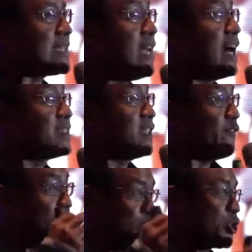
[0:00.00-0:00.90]
is not
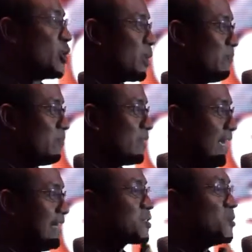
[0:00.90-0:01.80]
the future,
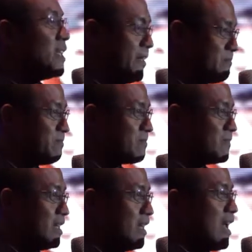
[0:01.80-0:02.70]
it's today.
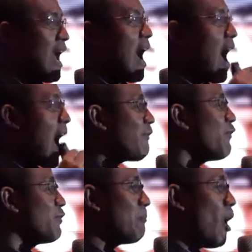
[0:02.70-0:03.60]

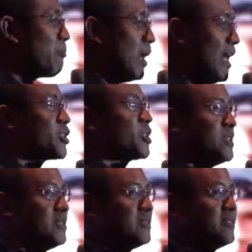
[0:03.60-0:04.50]
Half the
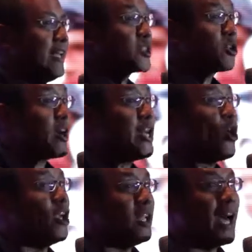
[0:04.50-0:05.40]
population is
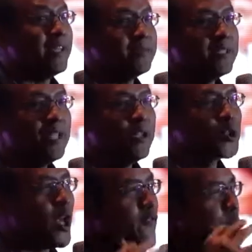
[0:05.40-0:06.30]
already online.
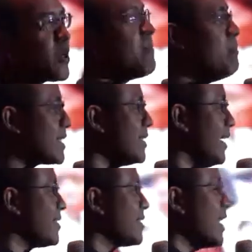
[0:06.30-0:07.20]
So if you're a
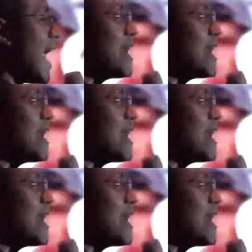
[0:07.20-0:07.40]
business